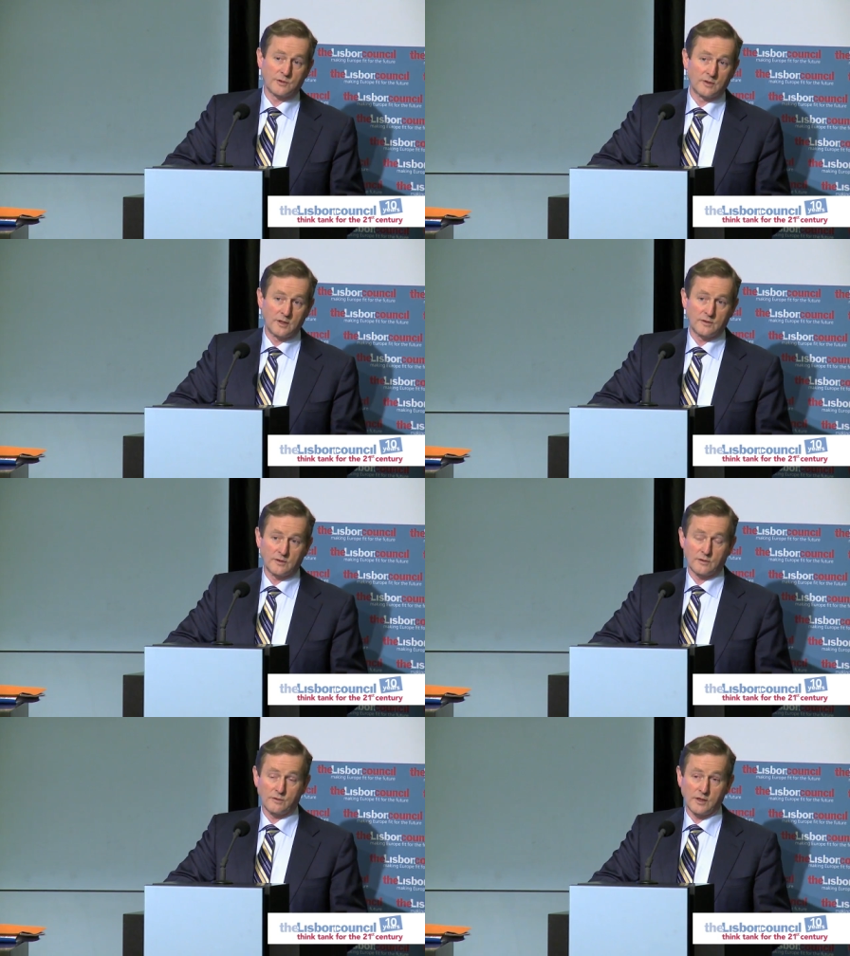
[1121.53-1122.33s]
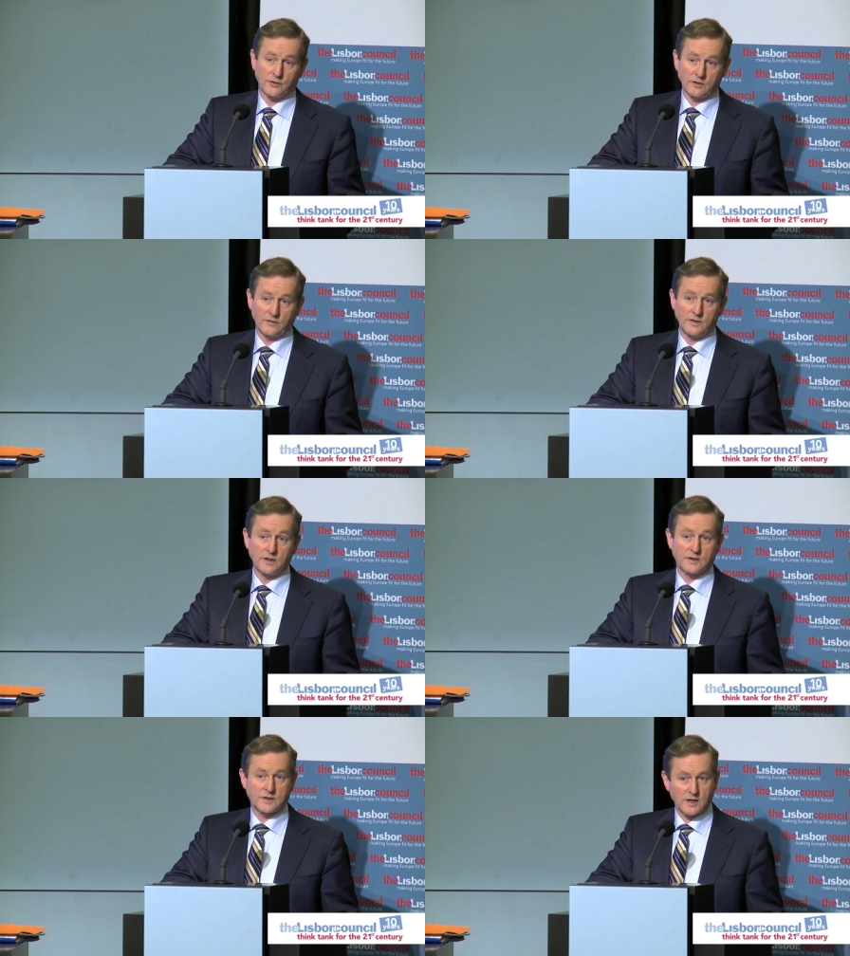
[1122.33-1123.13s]
could lead to the creation of in
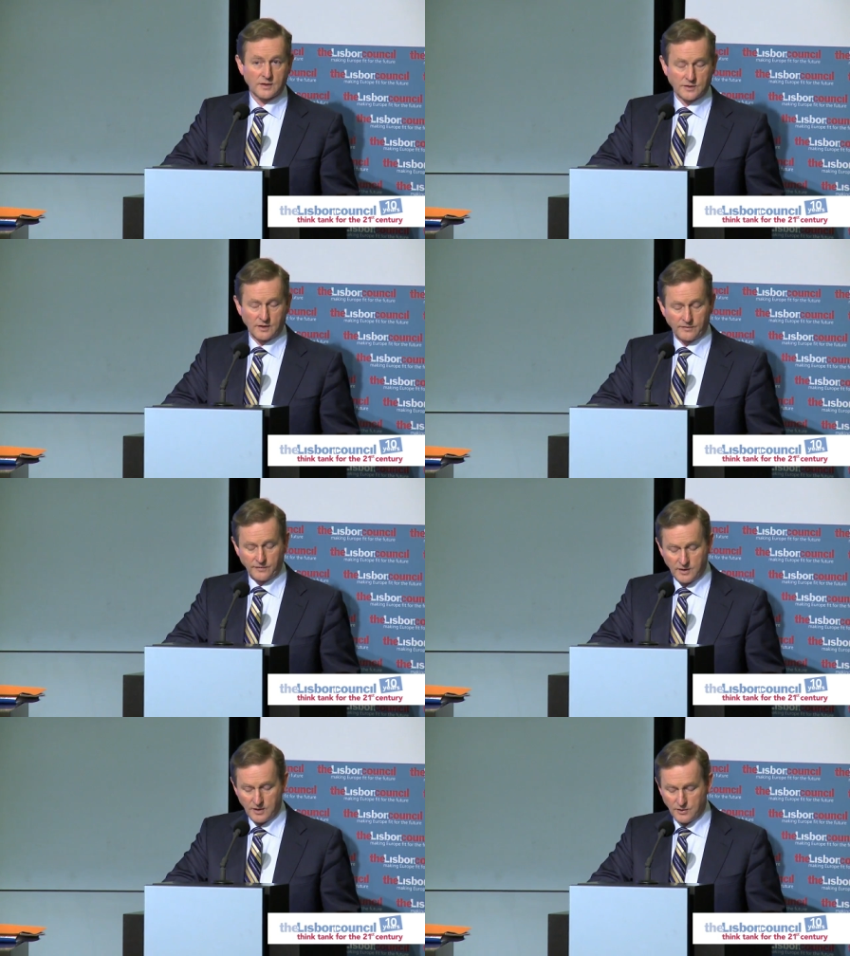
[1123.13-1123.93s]
excess of